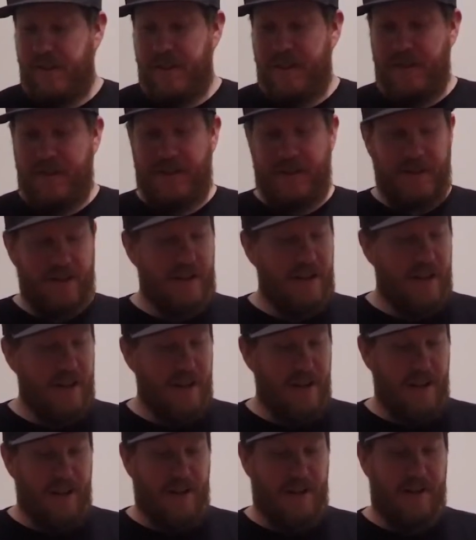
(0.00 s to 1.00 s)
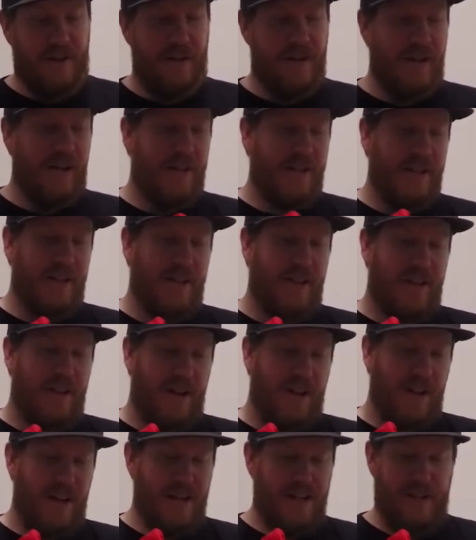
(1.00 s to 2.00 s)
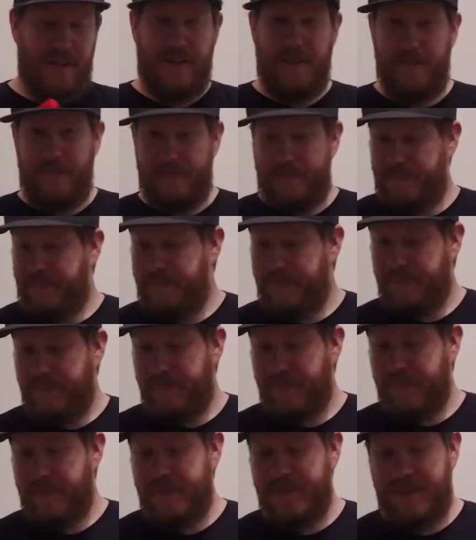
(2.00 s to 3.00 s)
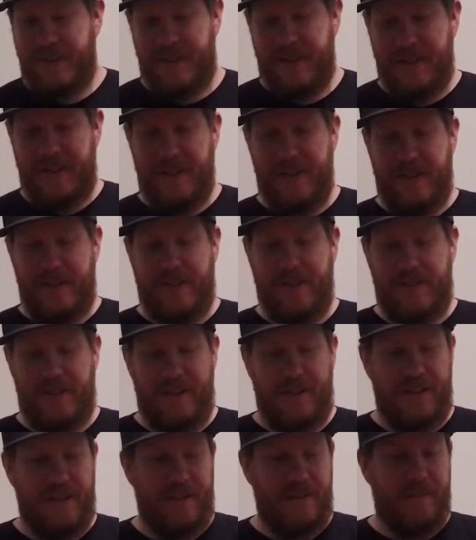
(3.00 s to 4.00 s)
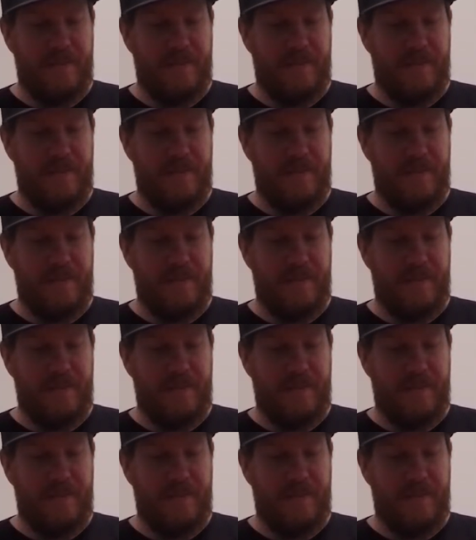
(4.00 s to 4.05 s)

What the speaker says: So yeah, nice and light. It's good.